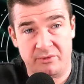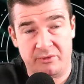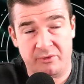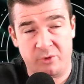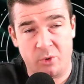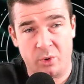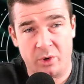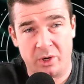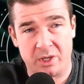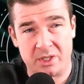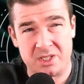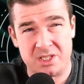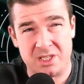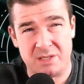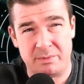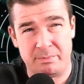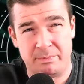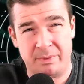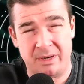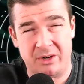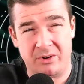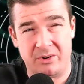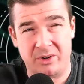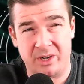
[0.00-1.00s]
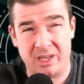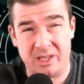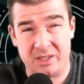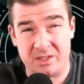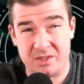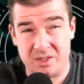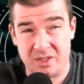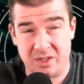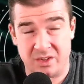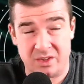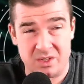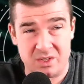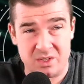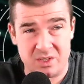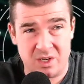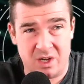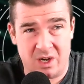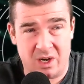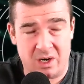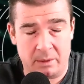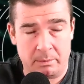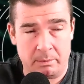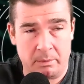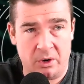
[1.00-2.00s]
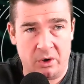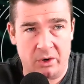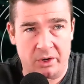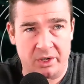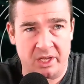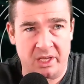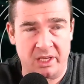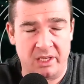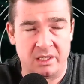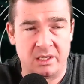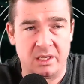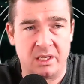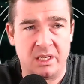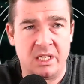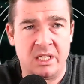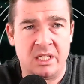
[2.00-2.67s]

for experience in the stock market.